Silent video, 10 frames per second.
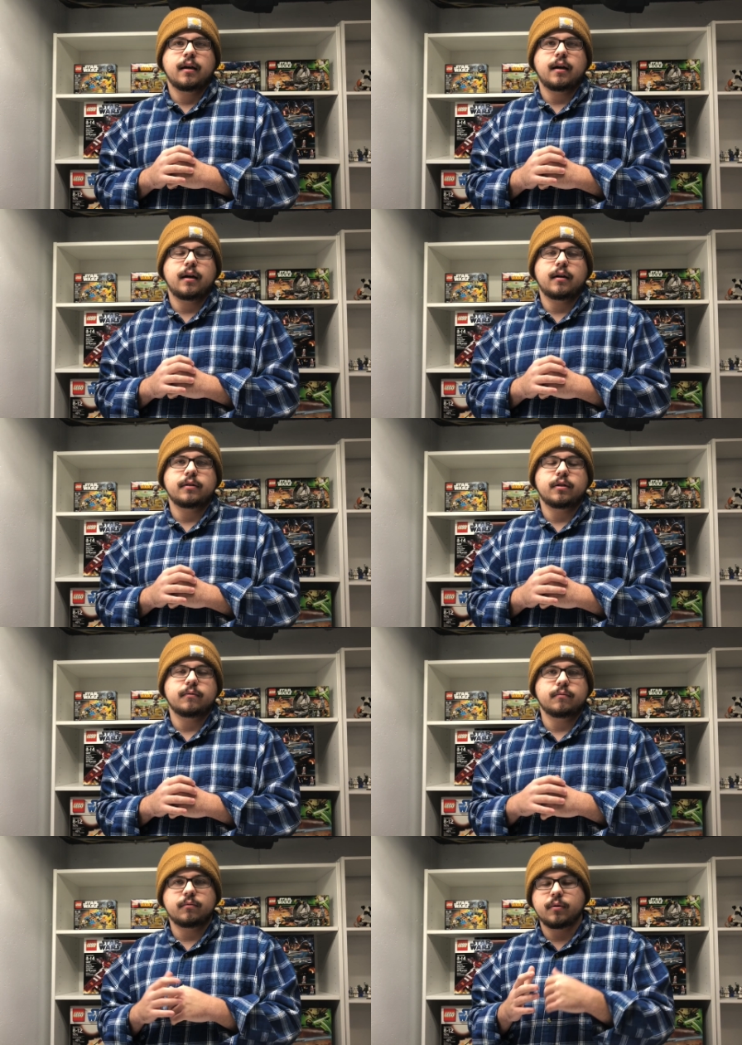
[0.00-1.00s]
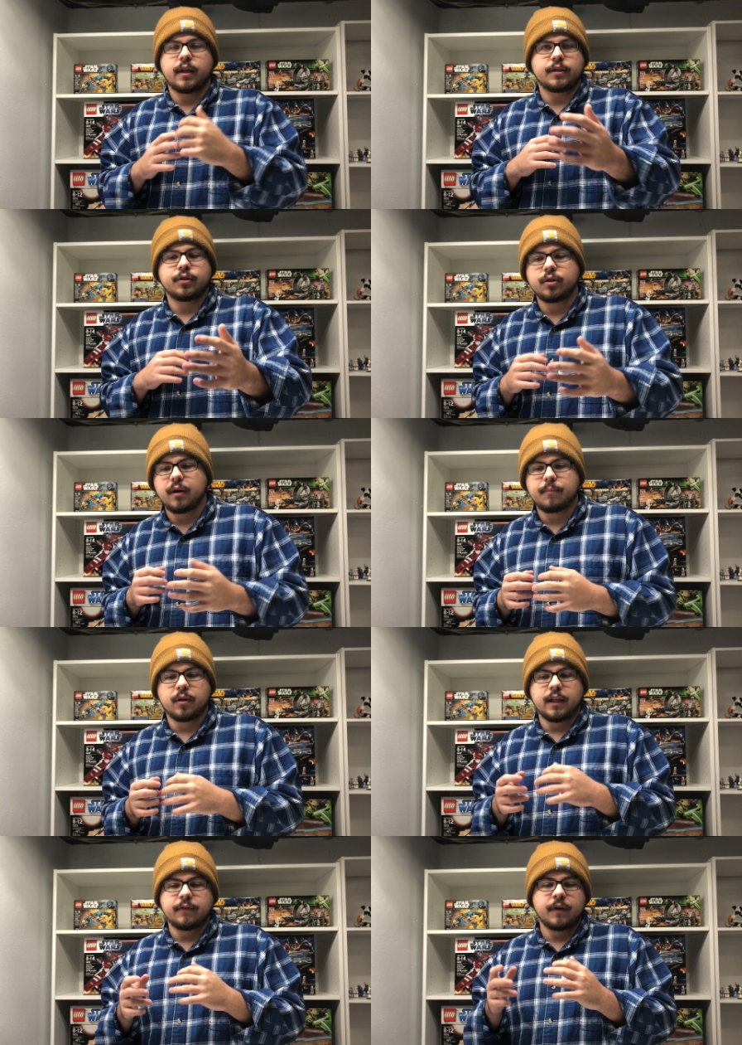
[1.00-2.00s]
you know, relate to you. I
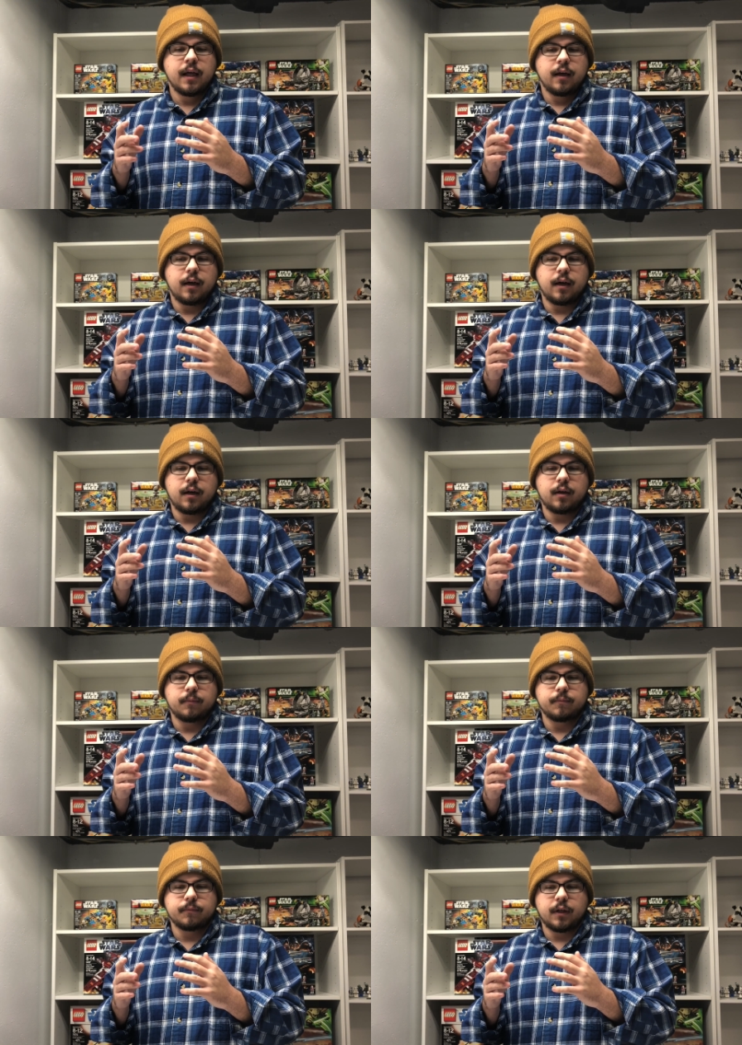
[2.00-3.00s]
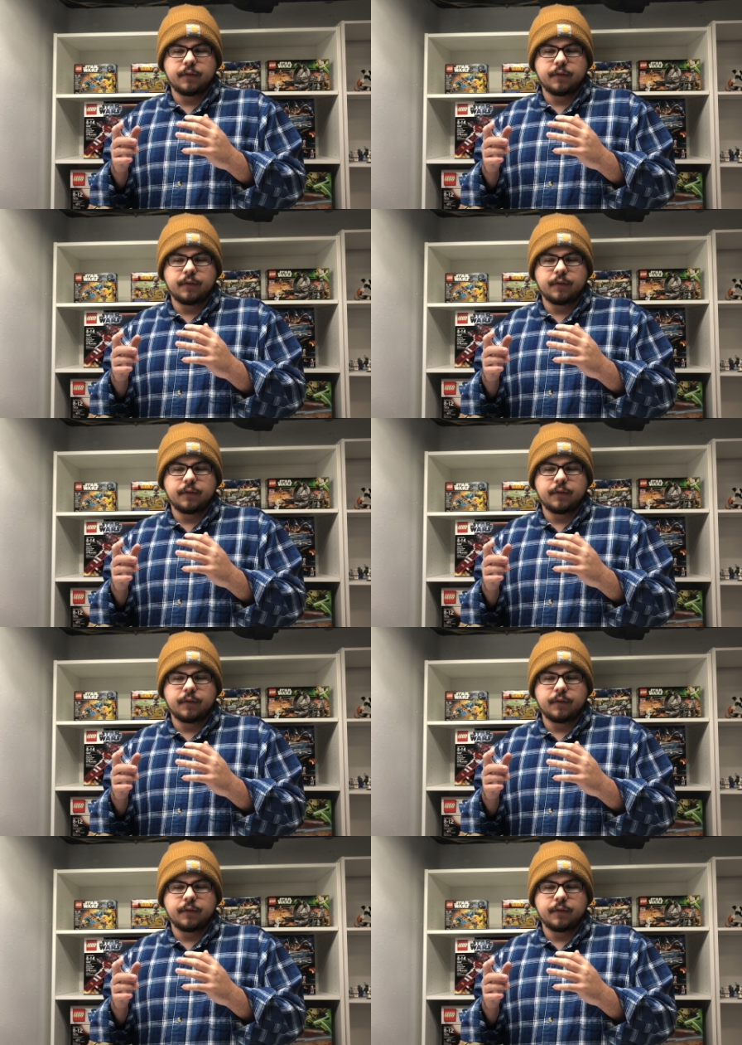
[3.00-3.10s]
believe um, um,